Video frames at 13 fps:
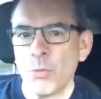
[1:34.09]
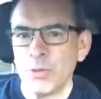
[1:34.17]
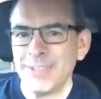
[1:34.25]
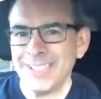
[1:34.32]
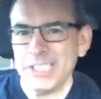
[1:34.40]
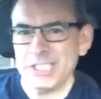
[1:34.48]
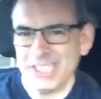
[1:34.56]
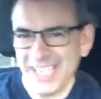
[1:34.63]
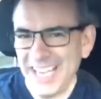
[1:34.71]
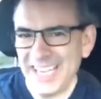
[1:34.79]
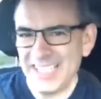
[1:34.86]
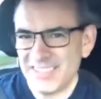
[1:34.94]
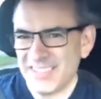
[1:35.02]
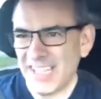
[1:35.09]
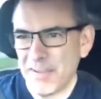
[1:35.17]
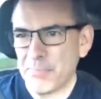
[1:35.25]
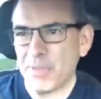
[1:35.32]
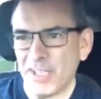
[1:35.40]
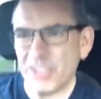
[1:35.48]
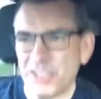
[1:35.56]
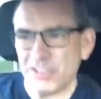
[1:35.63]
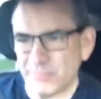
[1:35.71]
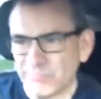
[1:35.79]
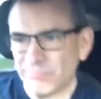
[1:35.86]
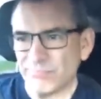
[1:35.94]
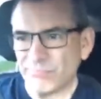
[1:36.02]
people don't really change
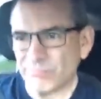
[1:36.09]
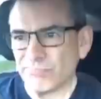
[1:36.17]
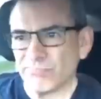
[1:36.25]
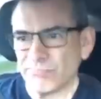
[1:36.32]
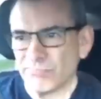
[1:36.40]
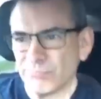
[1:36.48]
that much